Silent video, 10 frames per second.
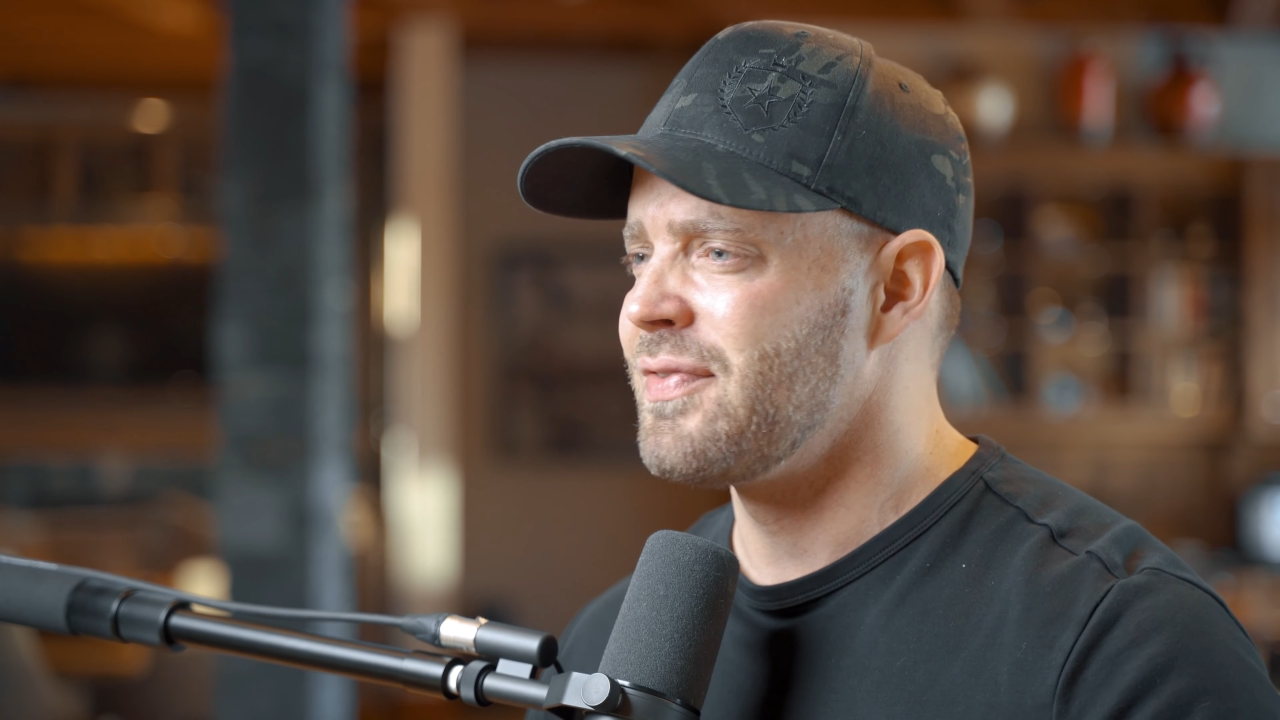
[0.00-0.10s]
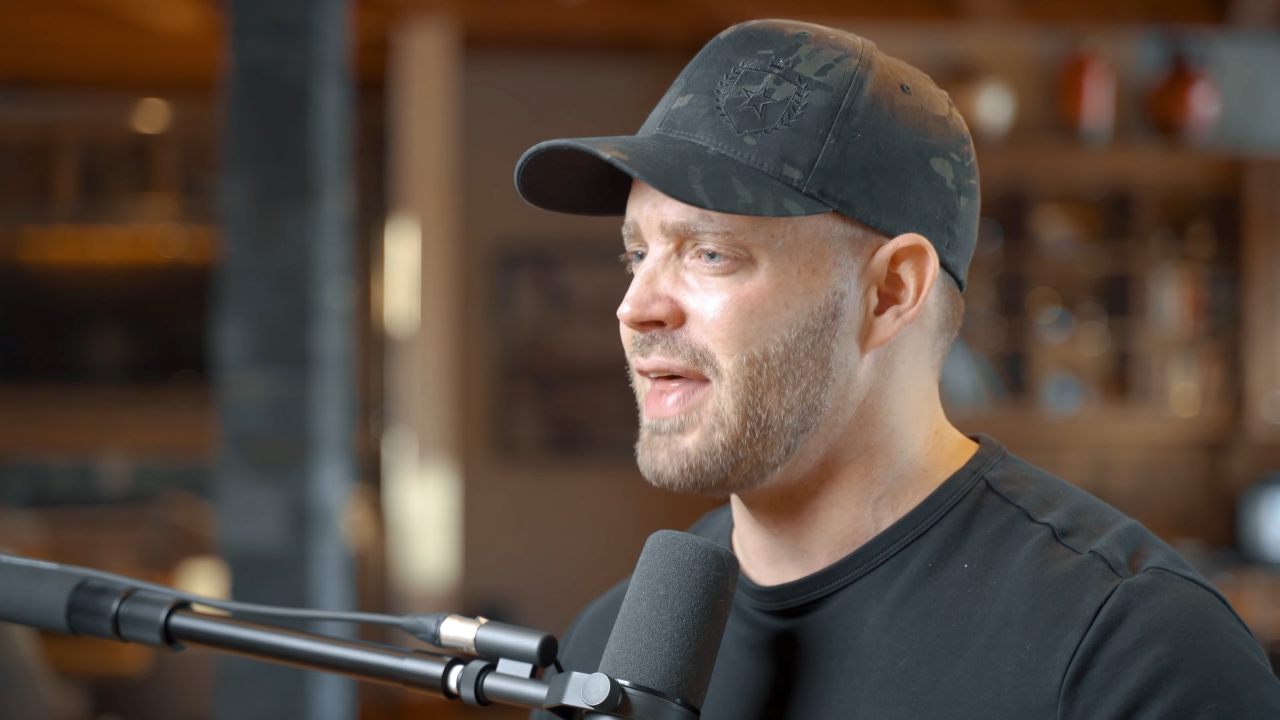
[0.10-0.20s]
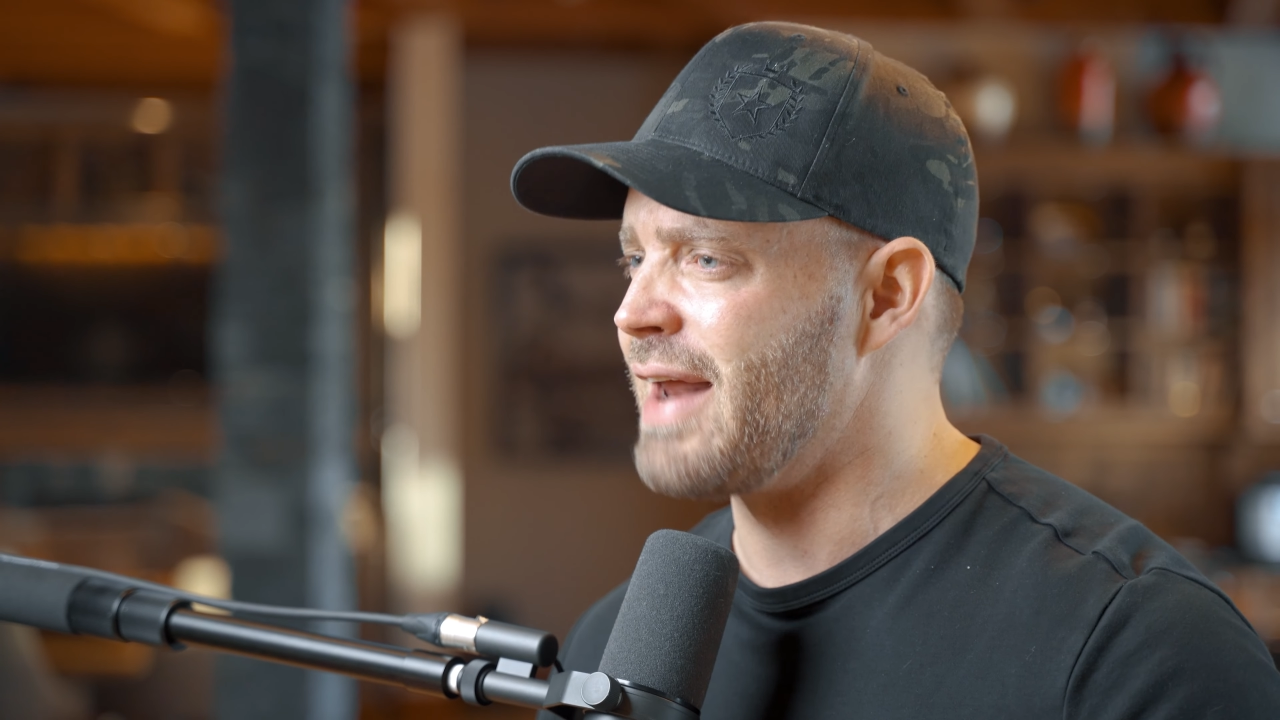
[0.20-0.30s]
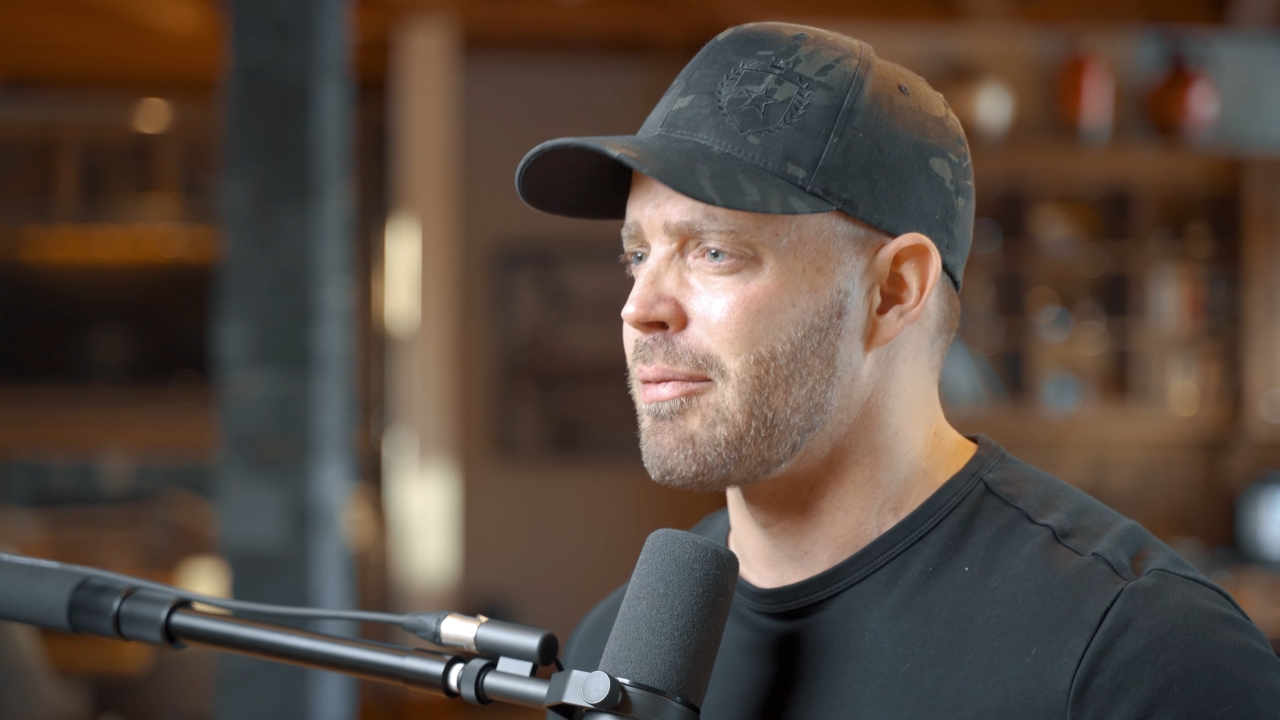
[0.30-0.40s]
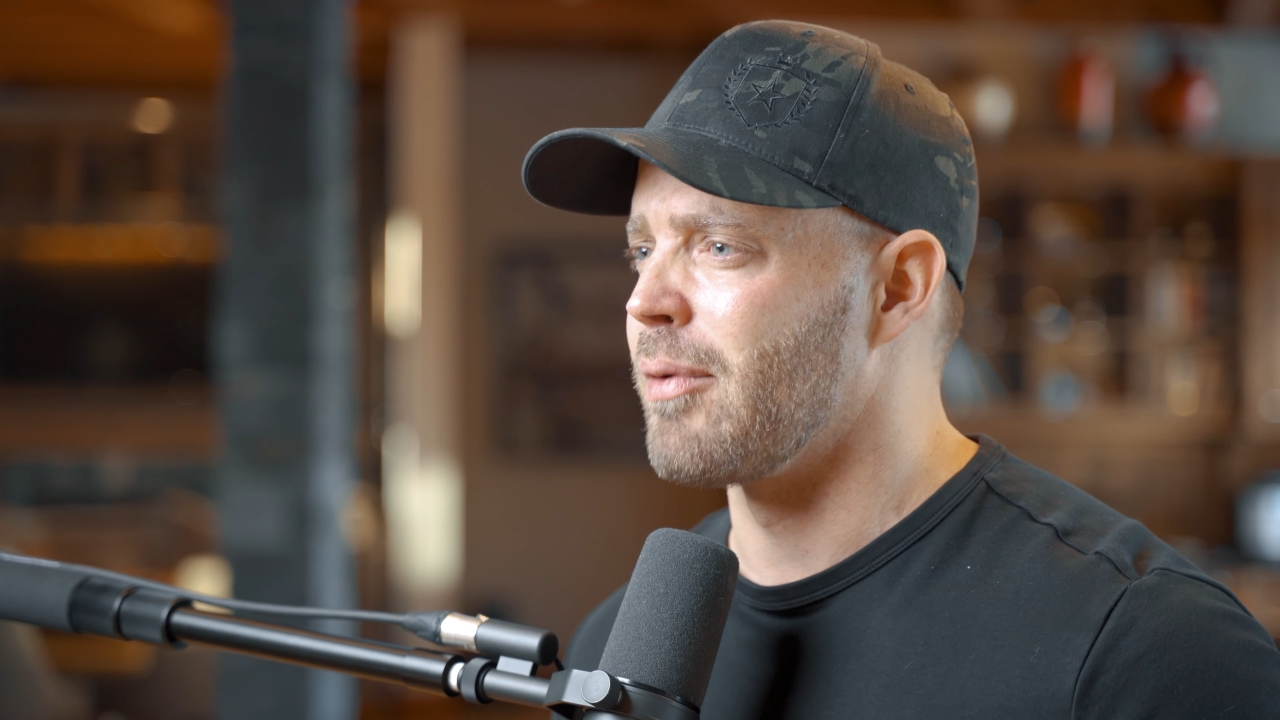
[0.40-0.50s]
than ever